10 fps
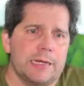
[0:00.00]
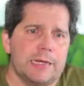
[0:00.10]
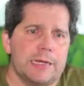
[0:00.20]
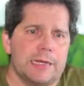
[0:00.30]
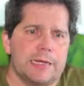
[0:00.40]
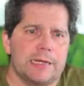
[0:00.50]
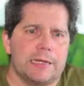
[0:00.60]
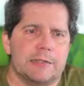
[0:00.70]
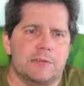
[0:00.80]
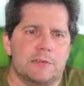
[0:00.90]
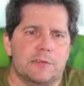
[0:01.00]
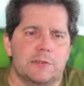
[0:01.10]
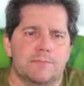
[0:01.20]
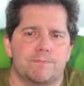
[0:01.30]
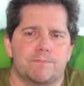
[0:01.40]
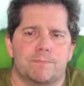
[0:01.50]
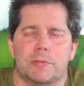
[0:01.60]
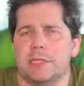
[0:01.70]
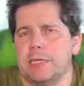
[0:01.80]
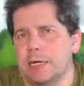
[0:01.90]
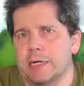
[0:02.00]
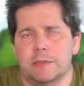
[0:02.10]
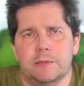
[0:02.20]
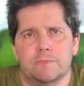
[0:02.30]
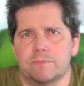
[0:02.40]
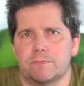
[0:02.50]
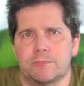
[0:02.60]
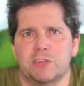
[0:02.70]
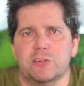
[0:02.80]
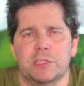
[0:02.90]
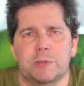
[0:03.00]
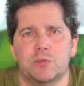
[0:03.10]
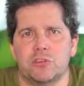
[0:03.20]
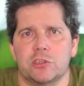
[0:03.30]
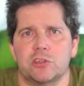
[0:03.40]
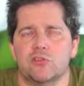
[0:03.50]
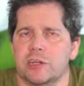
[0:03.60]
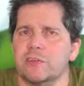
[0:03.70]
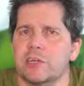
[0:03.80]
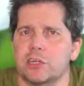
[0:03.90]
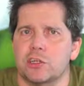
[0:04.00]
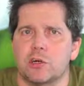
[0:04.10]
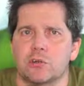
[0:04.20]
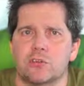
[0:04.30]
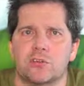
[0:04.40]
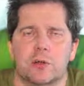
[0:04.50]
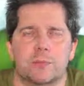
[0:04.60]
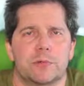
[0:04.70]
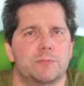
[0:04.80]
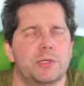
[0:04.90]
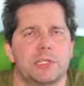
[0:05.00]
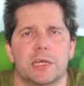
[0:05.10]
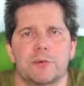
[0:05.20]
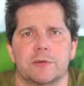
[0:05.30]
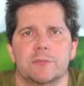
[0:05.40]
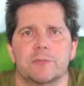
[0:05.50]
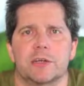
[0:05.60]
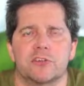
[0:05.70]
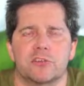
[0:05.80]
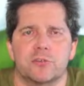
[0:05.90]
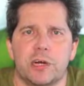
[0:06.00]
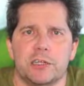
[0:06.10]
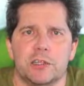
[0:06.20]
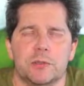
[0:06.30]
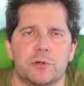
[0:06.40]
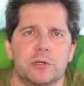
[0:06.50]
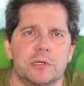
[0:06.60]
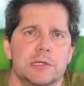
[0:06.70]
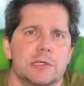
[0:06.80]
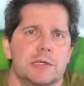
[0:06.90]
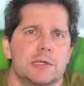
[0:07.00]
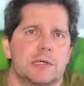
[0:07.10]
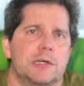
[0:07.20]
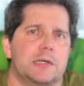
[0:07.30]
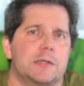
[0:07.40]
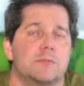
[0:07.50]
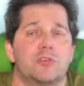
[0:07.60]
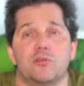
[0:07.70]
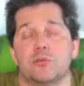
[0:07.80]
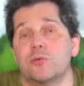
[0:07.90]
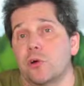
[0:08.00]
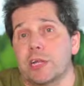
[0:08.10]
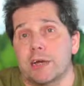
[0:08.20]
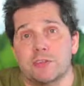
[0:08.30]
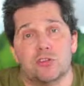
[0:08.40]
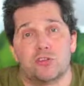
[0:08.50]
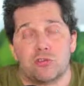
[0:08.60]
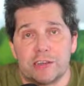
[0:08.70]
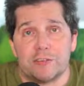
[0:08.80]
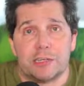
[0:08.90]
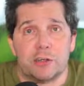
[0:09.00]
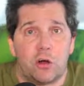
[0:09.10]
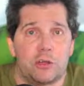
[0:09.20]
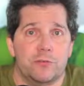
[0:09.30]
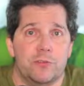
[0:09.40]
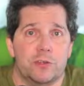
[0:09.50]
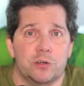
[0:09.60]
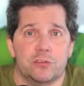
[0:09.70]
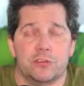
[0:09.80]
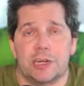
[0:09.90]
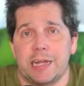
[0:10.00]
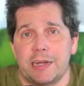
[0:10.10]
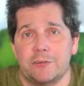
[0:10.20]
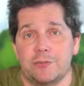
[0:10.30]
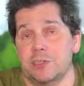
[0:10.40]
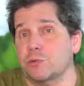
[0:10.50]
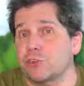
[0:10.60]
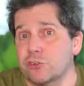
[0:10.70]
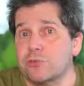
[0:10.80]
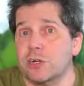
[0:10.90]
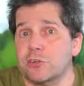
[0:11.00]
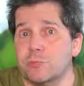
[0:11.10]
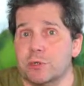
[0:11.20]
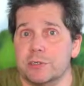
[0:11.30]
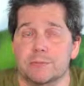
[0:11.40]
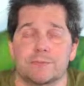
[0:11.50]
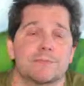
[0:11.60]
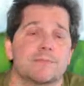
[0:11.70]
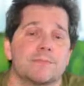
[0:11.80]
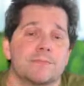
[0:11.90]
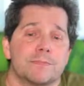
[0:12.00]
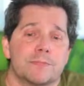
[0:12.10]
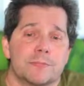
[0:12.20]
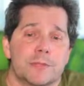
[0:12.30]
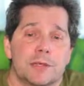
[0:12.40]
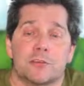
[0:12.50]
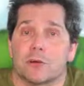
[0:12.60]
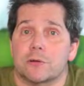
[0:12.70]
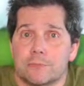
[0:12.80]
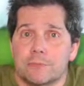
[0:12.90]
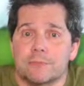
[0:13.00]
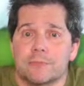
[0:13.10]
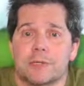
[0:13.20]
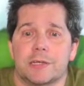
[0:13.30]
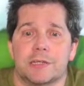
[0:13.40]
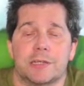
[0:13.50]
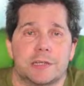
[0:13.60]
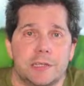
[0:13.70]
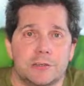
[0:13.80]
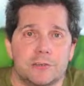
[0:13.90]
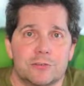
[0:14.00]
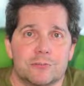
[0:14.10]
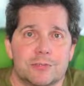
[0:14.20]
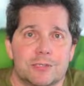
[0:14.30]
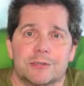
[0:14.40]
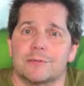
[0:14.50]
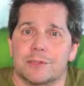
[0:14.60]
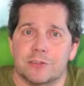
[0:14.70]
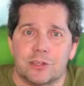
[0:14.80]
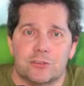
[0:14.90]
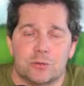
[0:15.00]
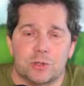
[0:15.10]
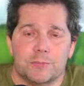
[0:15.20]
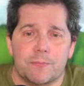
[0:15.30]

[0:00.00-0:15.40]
And yeah, I basically am using the translated notes from a PDF I managed to find on the book to avoid having to translate all of the notes that I have in the original French book. So, in any case, let's get to it.